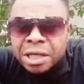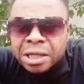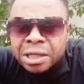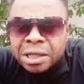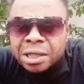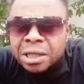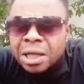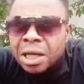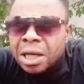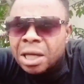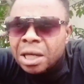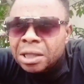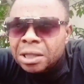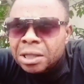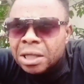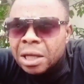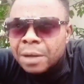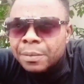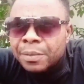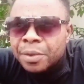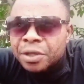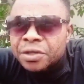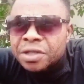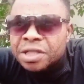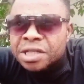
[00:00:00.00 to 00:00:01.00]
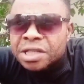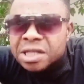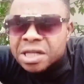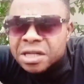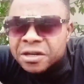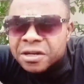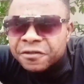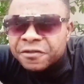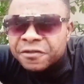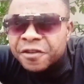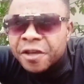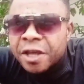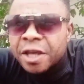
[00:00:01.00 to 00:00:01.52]
JW
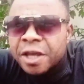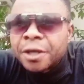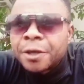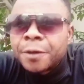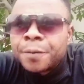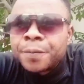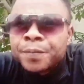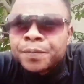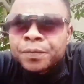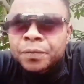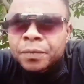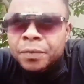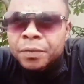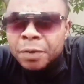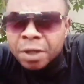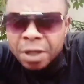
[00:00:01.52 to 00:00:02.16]
Survey,